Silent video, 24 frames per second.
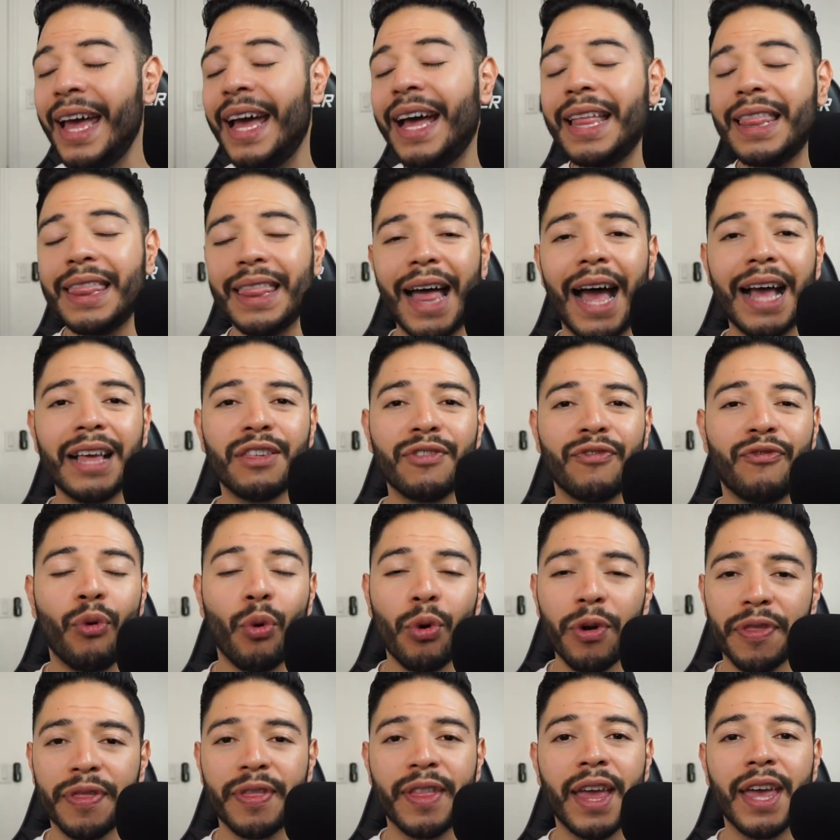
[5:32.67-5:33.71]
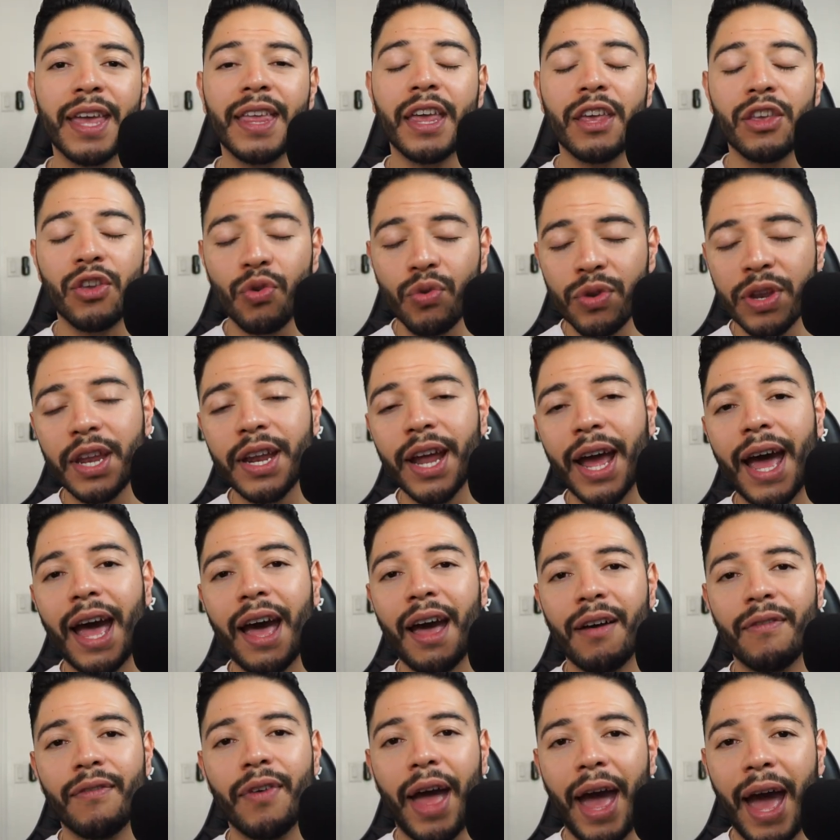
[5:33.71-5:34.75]
Last fourth thing that you need to
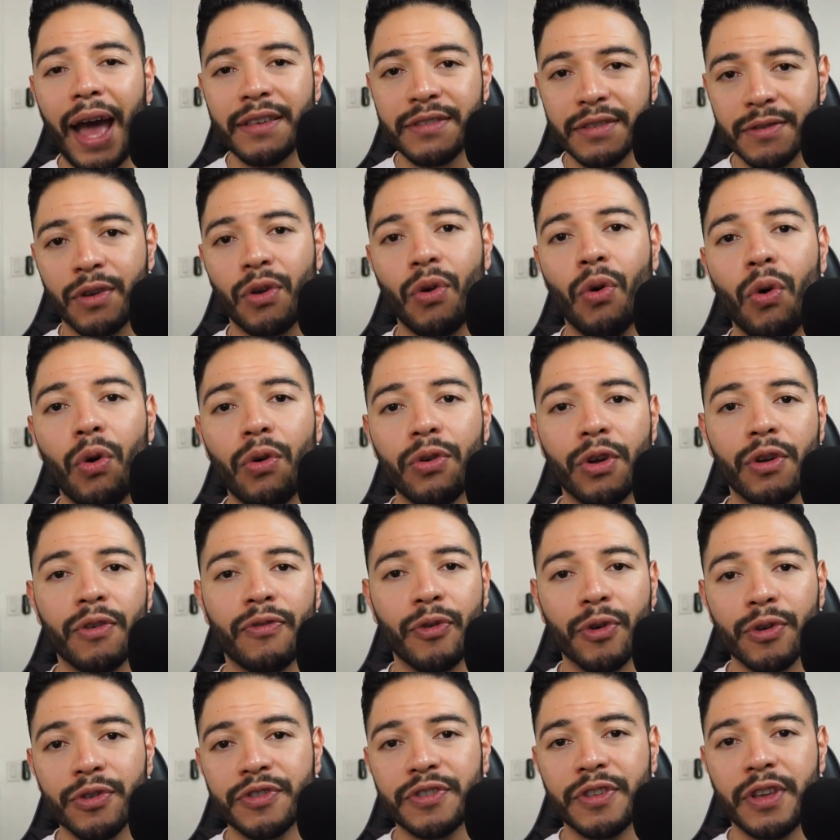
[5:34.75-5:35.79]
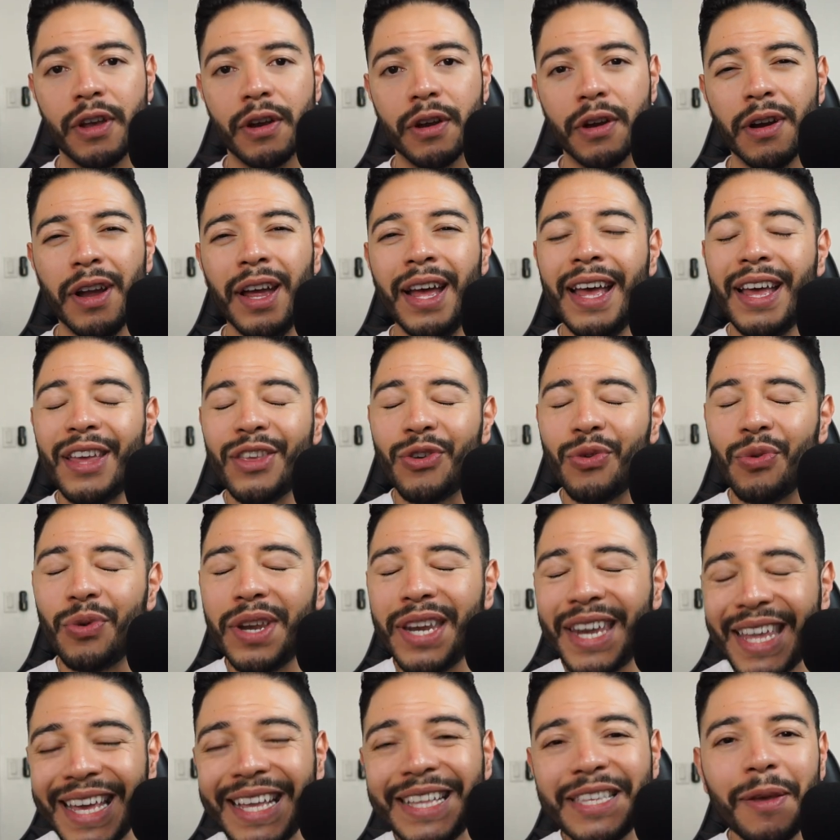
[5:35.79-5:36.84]
have as a goal your first year, you
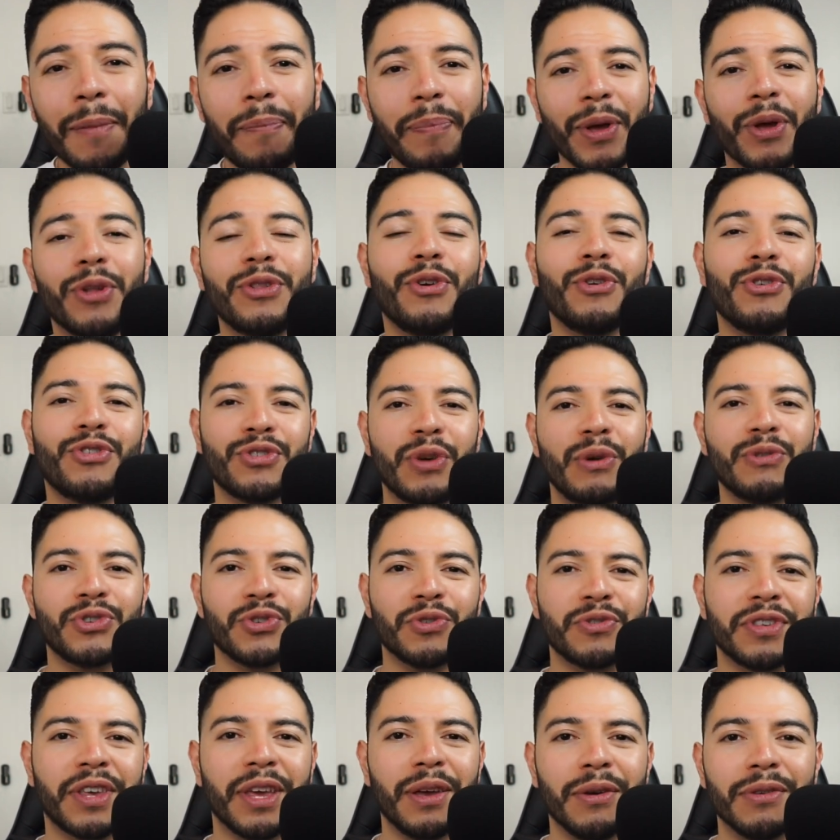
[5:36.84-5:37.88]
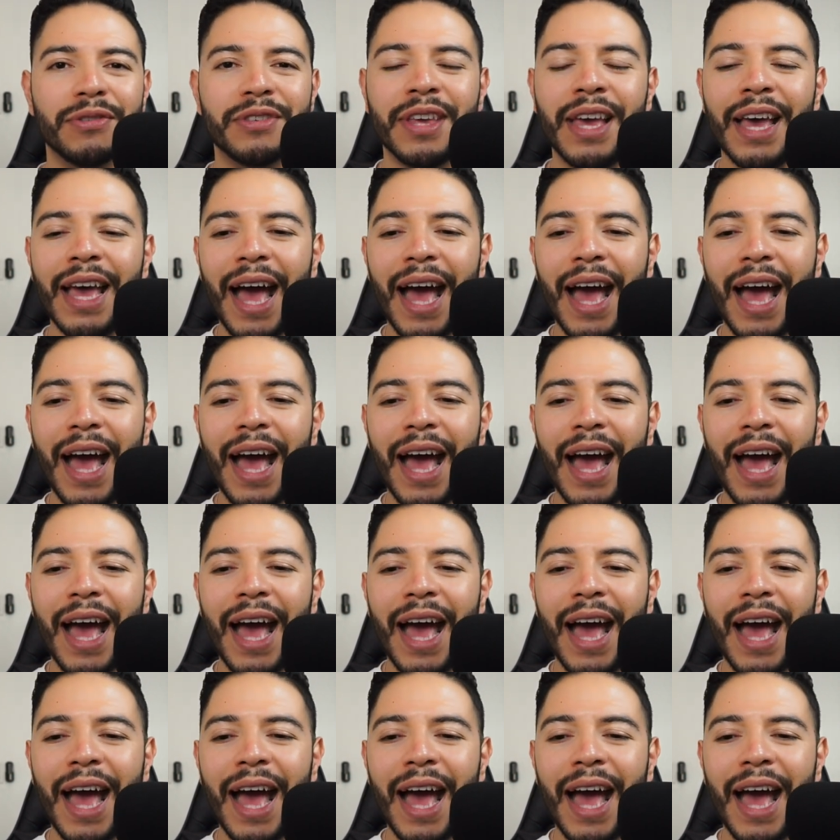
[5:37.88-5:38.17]
need to build your social skills.